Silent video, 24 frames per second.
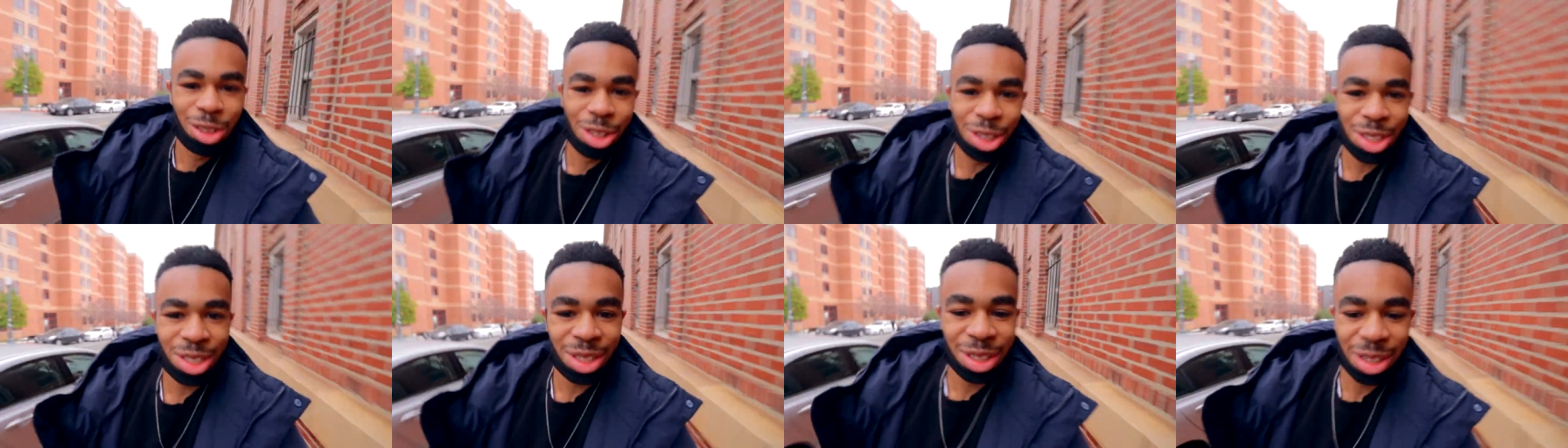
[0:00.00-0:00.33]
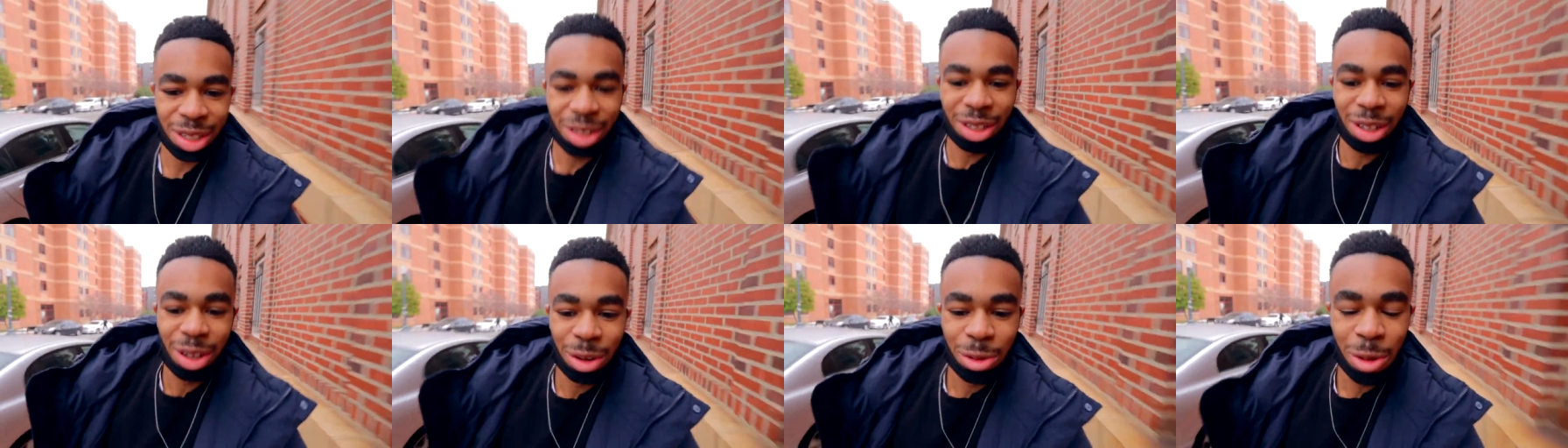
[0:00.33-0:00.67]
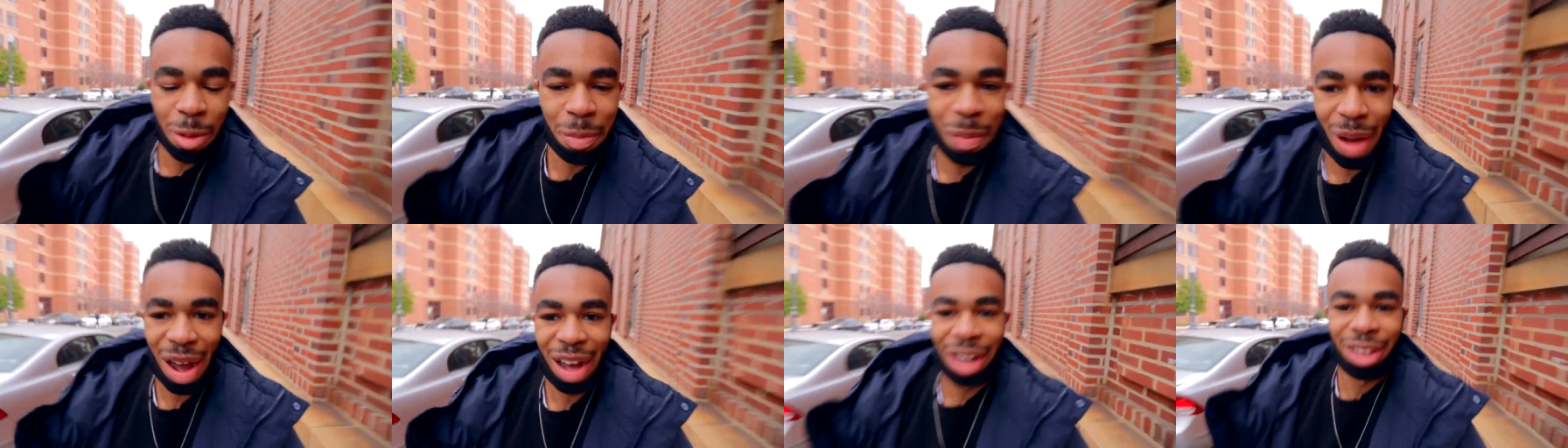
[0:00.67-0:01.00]
Just a
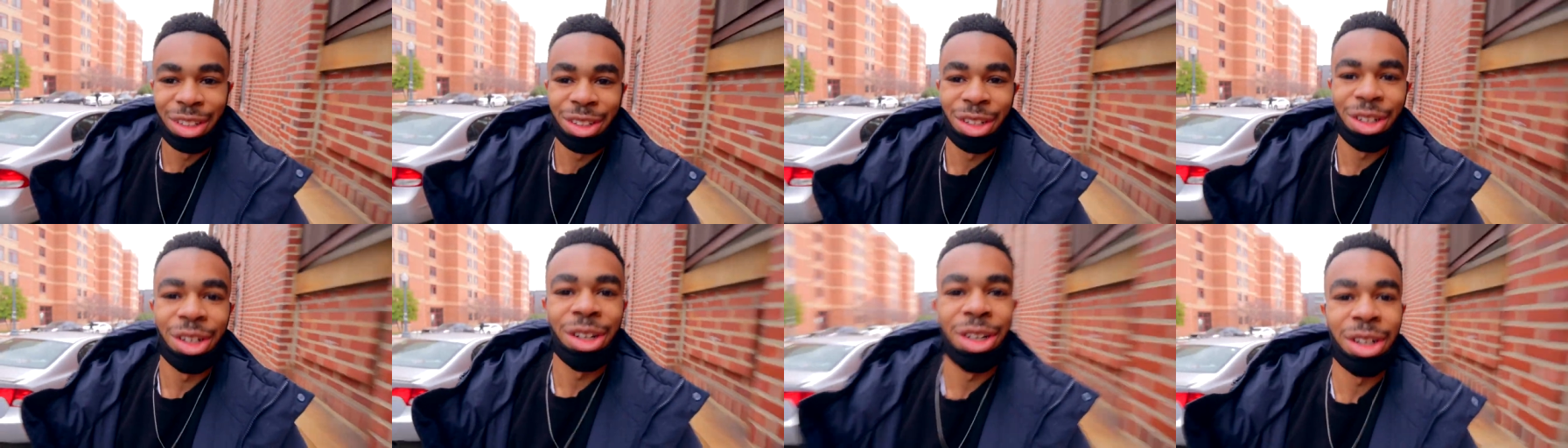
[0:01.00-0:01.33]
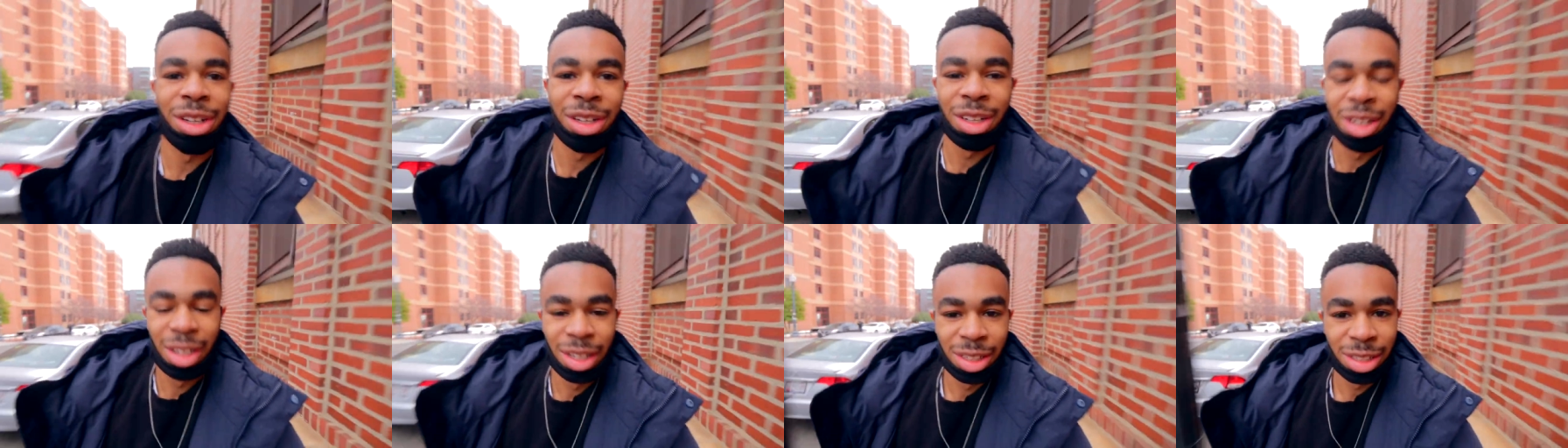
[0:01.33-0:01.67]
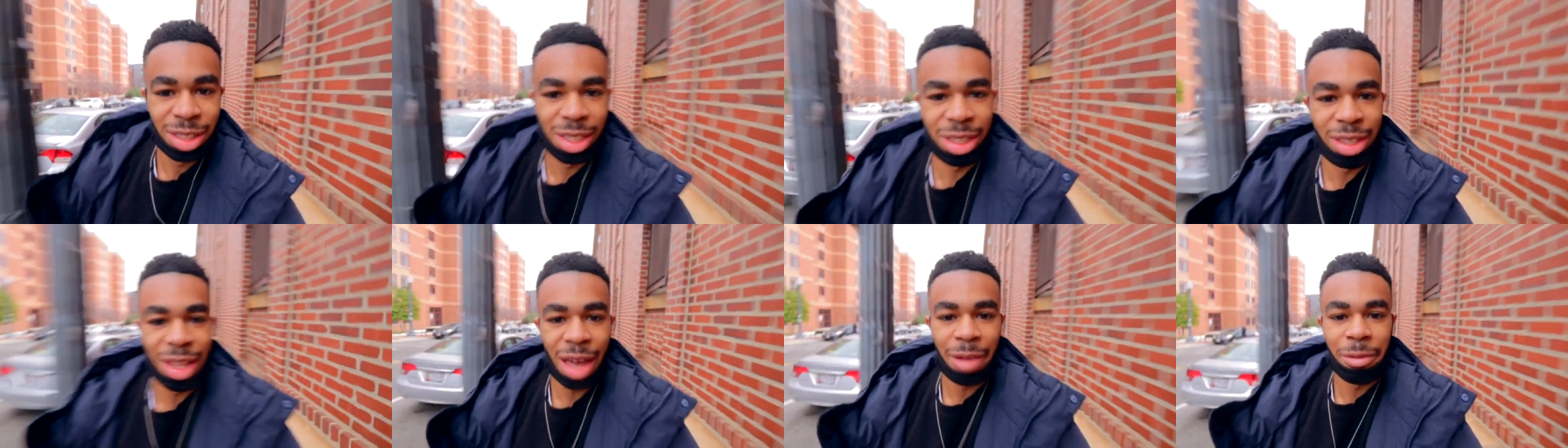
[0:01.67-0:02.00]
reminder
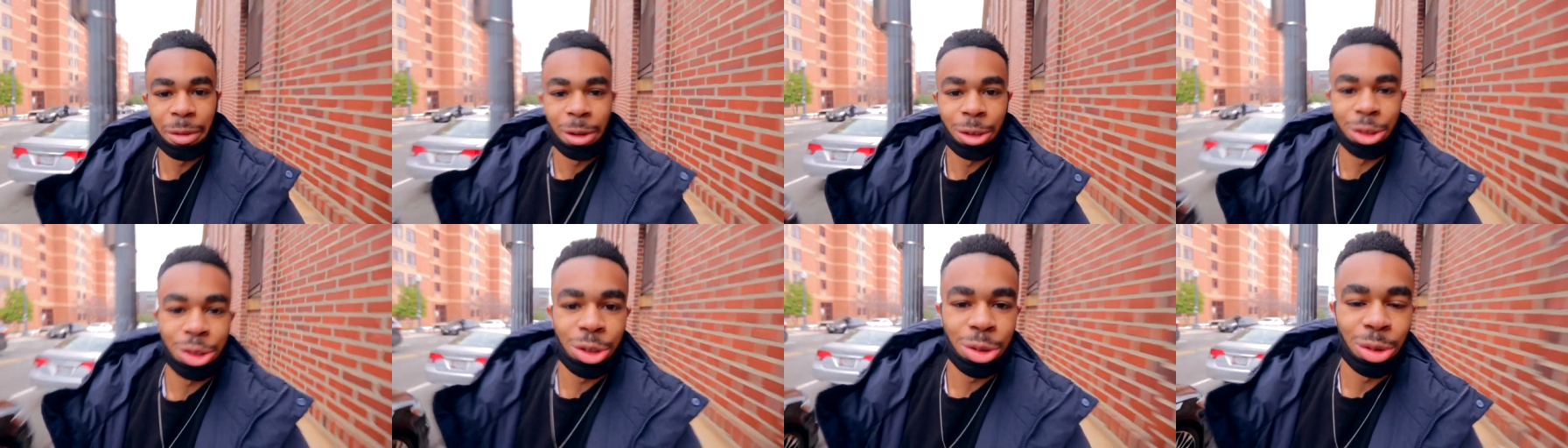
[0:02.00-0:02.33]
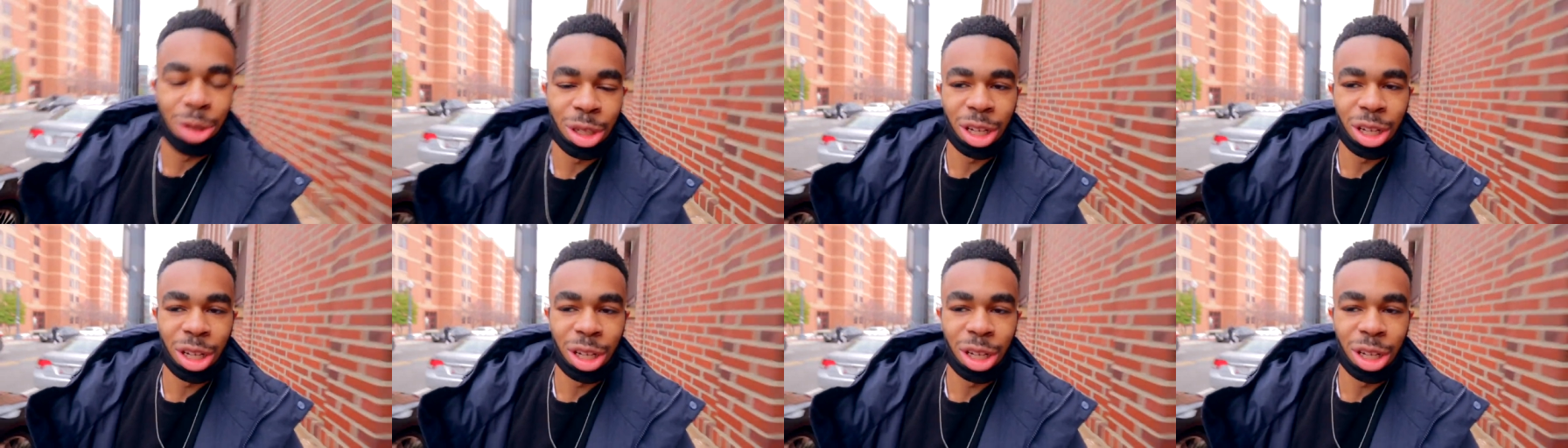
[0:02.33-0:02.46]
to never do